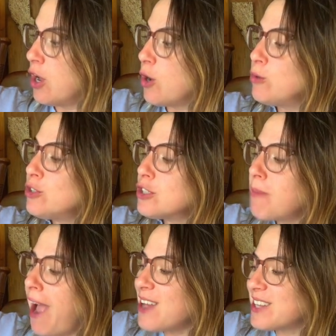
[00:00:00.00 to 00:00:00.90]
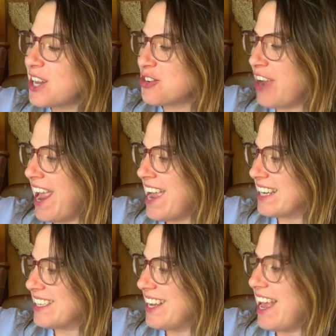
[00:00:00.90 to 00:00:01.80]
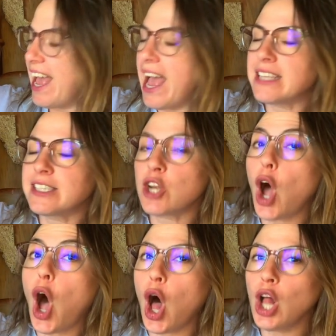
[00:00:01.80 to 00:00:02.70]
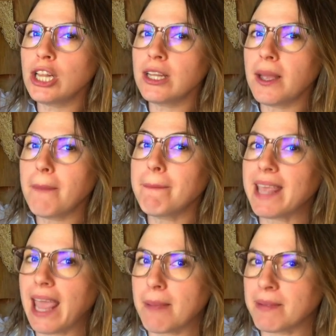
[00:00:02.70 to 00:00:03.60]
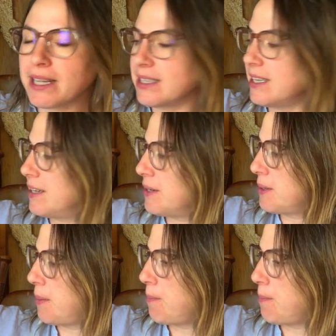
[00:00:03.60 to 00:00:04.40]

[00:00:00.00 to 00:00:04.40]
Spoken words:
who smiled at her aunt as it all became clear.